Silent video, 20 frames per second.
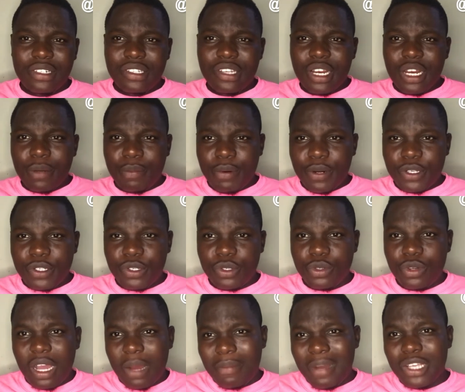celebrate
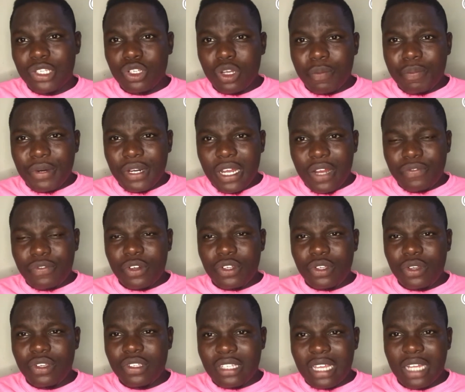you. And my sole prayer for
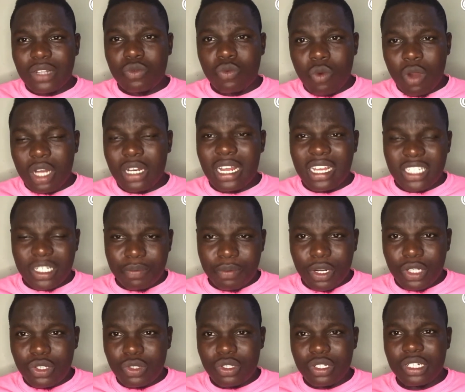you is that what has
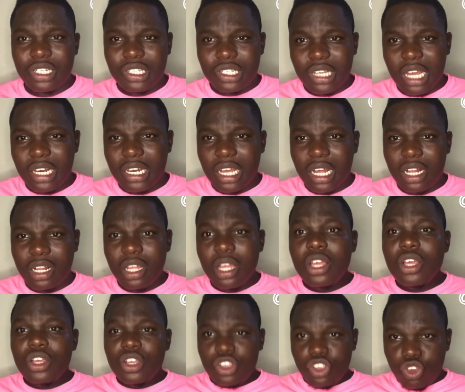brought you to this channel,
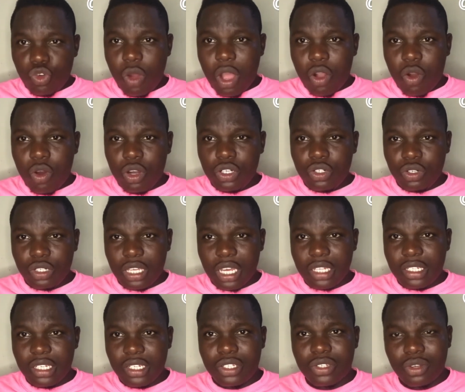you are going to
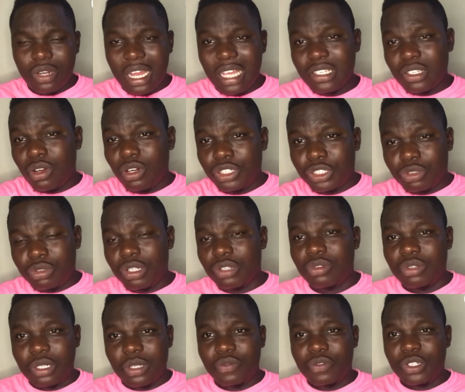get it. So let's go straight
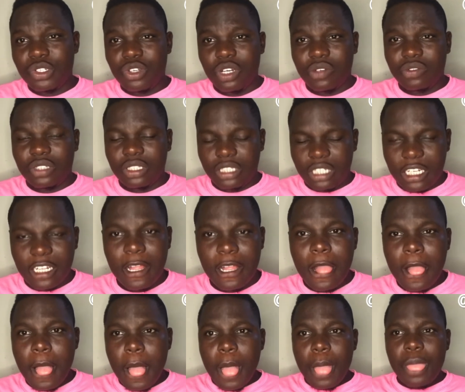to the video of the day.
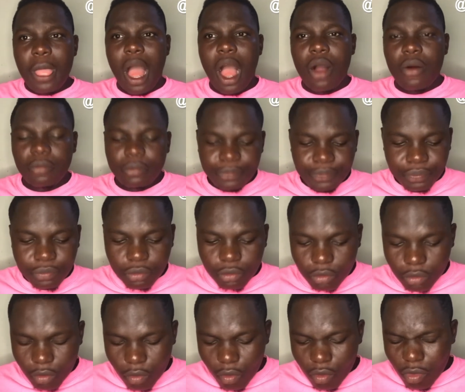Now,
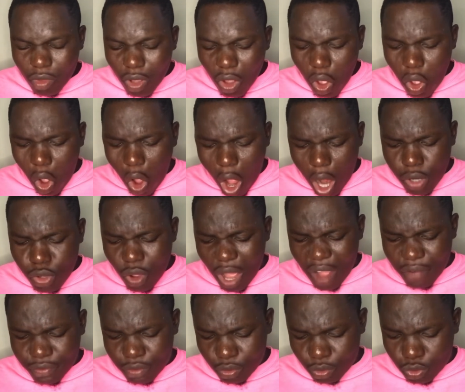all you
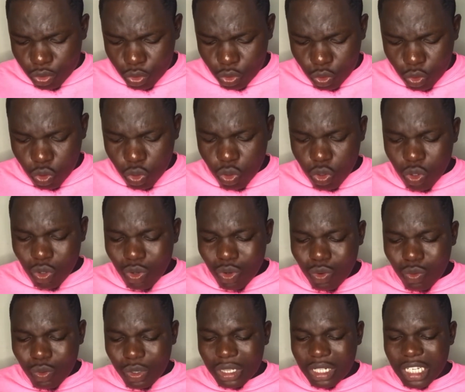have to do
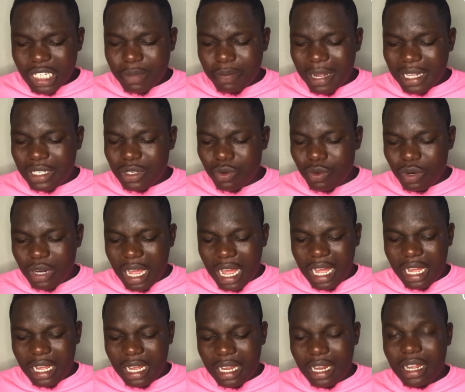with this
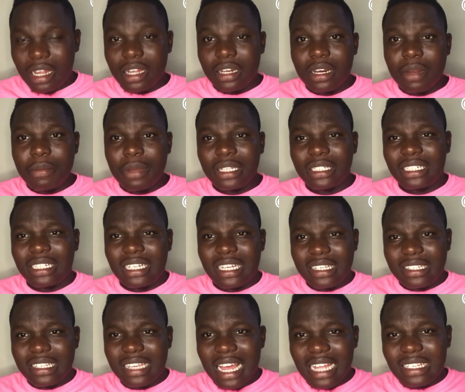particular remedy
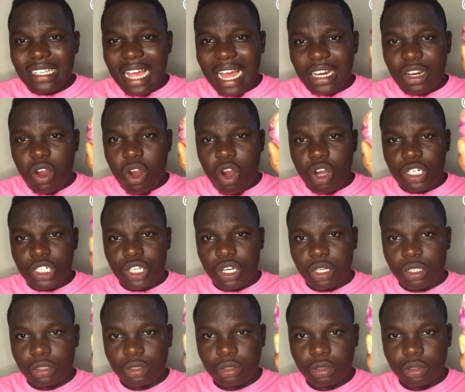is get an onion.